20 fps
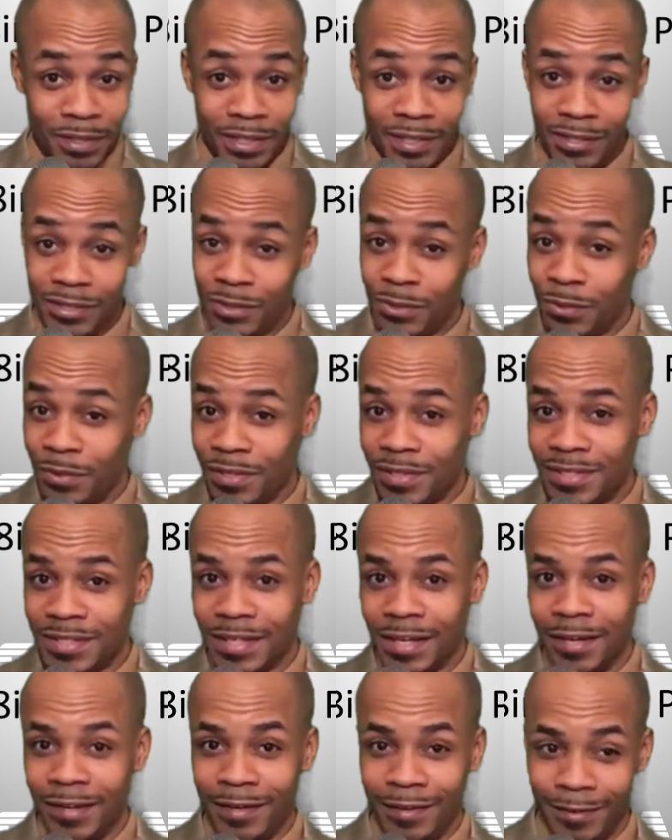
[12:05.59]
get too
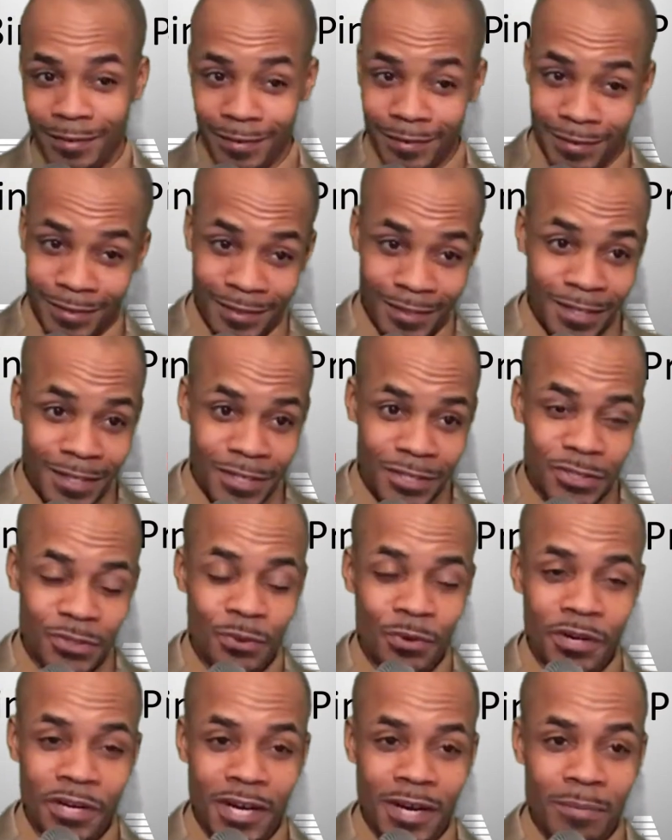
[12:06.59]
excited.
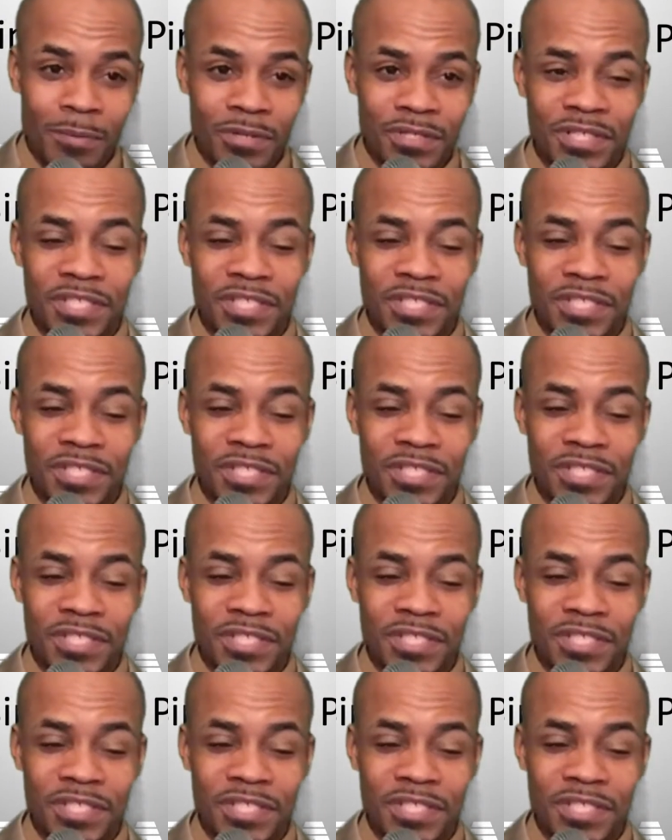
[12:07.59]
Story number